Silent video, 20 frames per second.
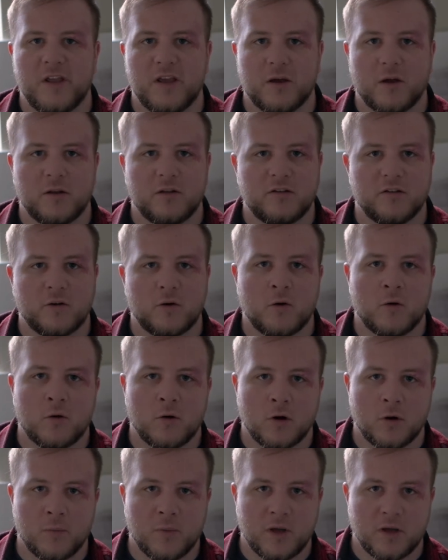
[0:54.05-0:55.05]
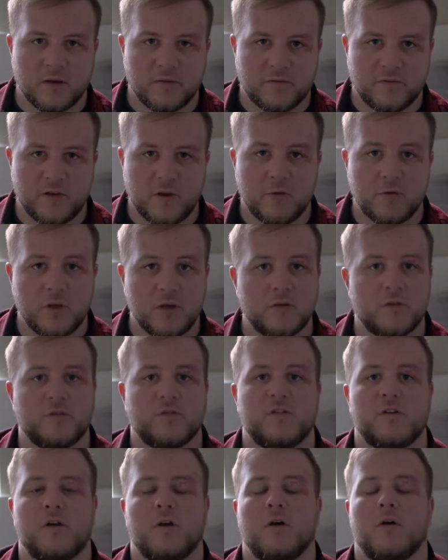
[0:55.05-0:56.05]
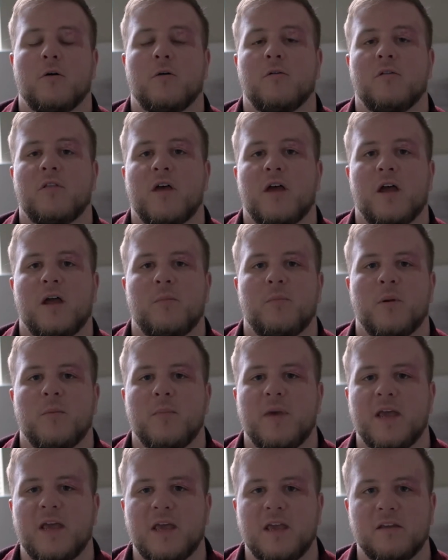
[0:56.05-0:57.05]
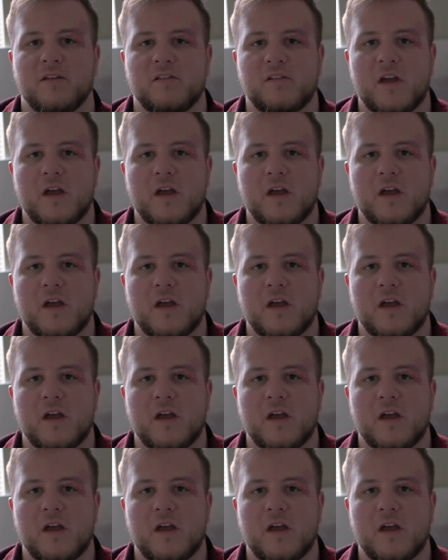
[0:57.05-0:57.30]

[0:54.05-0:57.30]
called Delorme a few years ago that had been making